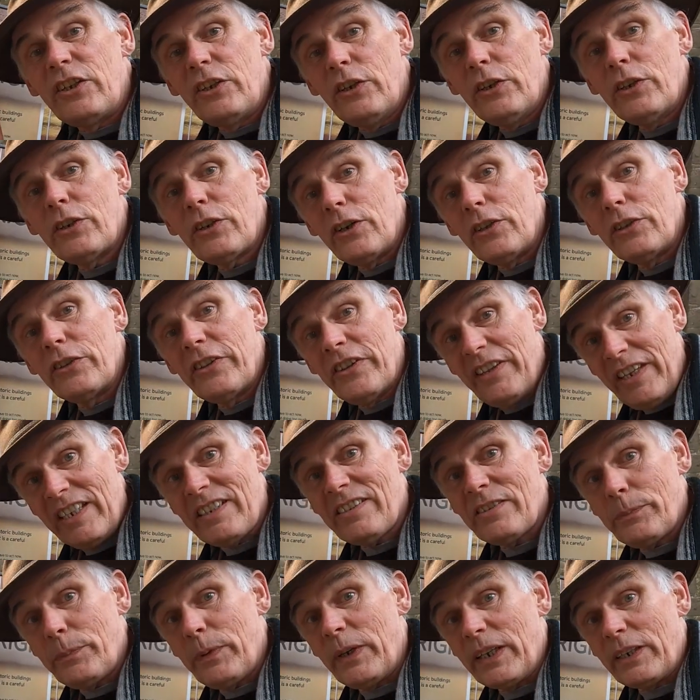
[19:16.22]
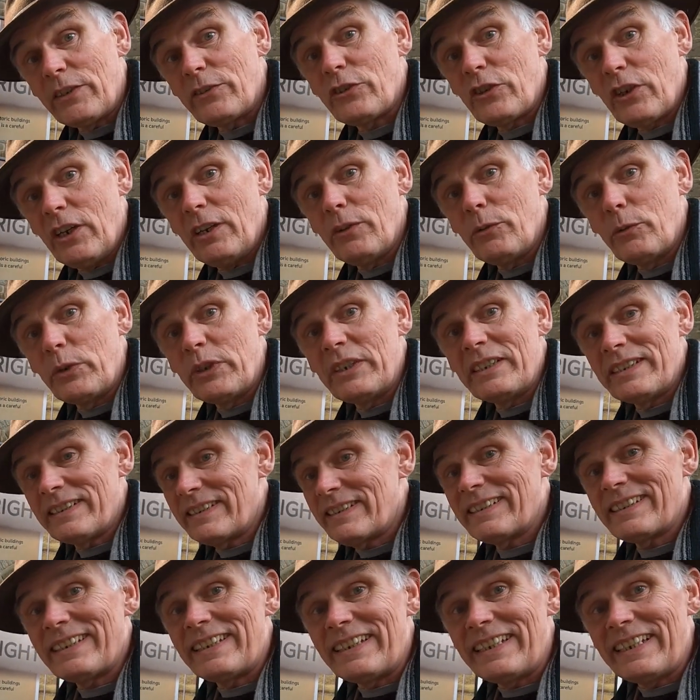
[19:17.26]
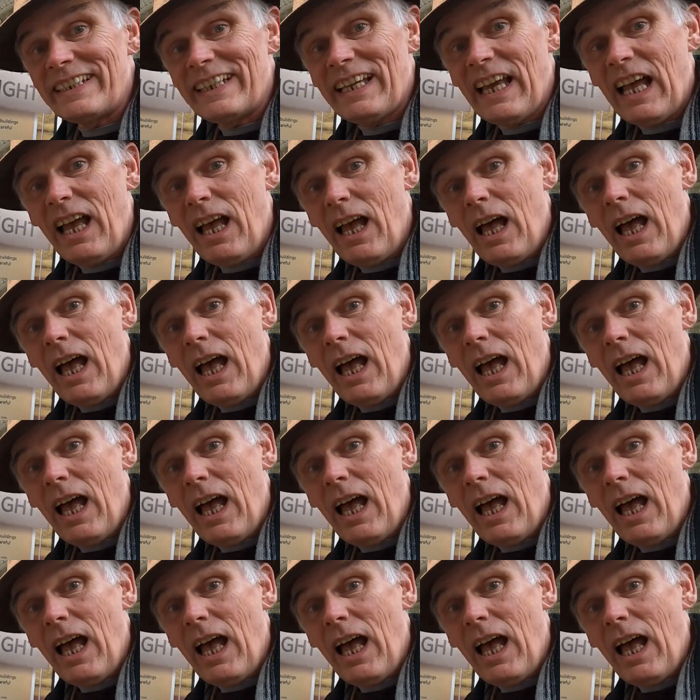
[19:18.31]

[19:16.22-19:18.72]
here on this picture we see